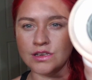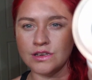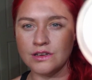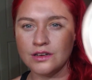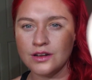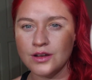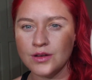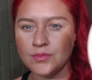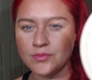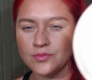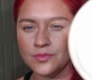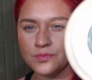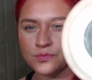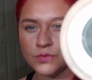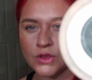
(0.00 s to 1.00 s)
no,
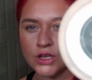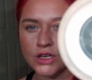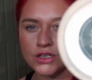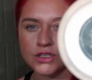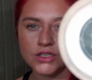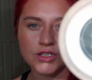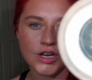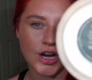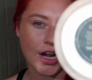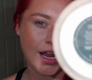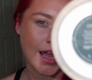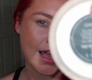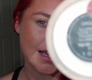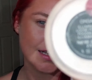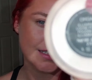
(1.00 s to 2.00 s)
sorry
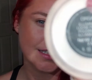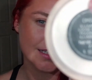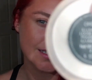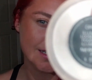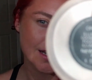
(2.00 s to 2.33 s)
guys, it's